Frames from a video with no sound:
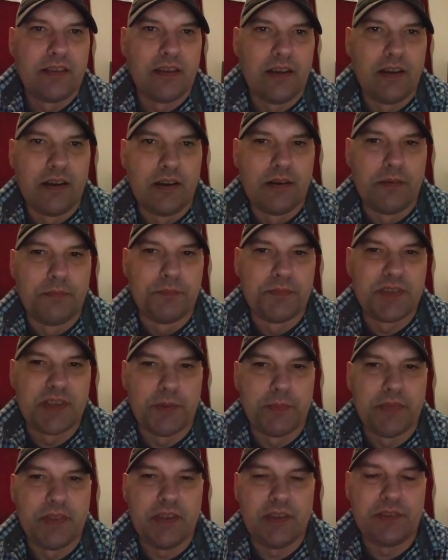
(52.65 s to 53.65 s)
um,
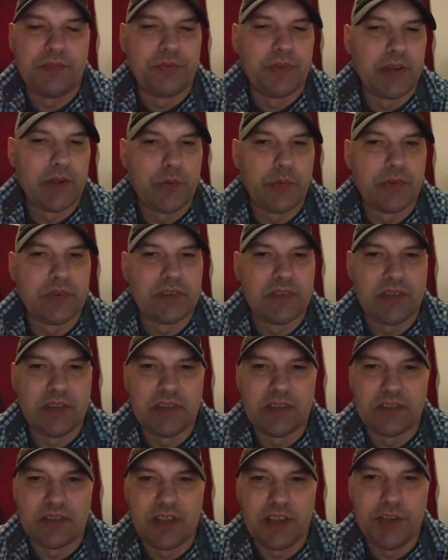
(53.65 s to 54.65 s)
some of these
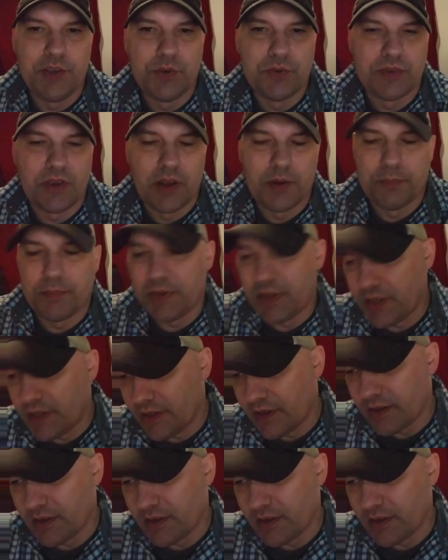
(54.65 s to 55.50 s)
frequencies they use on me.